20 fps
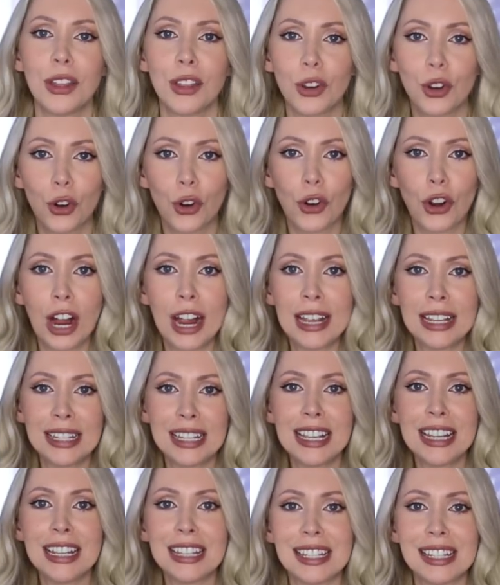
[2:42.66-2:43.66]
with
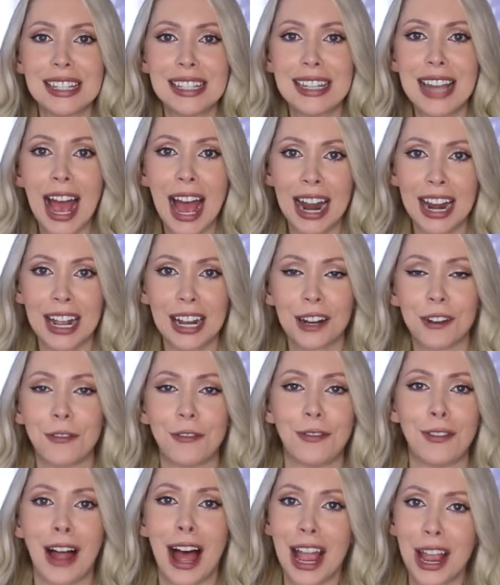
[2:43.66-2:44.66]
crazy static
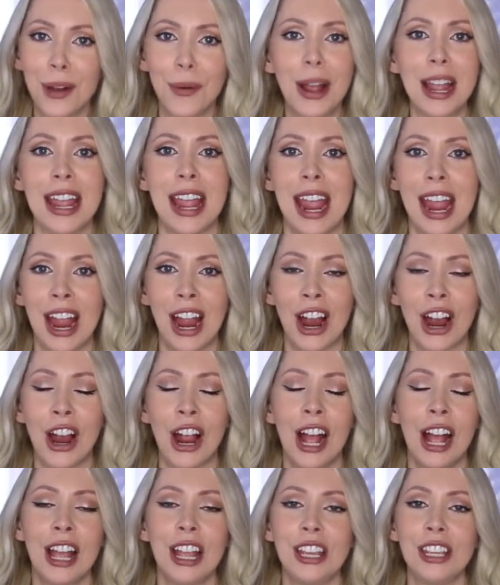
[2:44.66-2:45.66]
flyaway
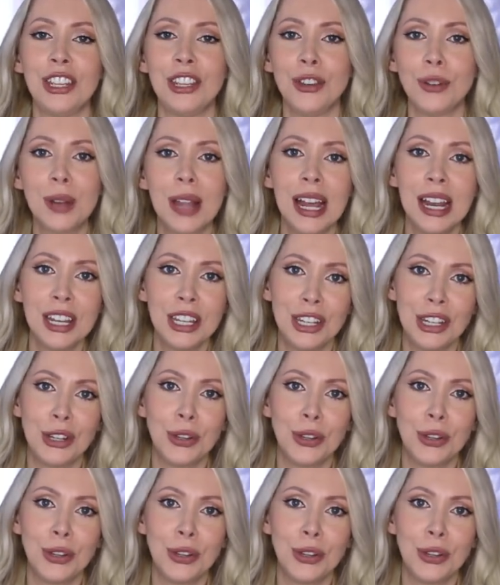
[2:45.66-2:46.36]
hair, you can